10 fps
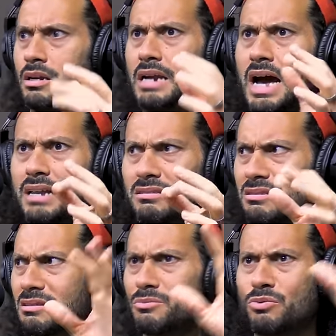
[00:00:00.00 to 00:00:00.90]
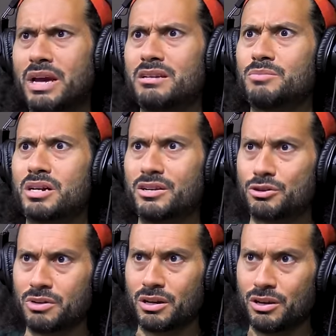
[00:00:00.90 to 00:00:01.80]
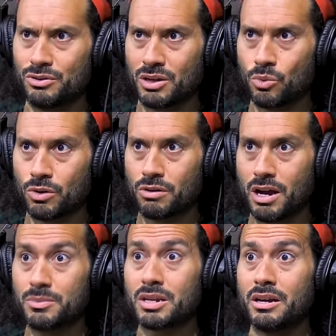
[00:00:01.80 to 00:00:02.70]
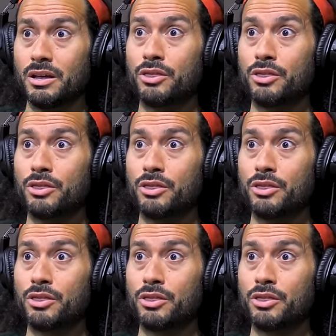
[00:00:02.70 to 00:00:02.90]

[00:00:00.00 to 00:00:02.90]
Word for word: not some random country accusing war crimes,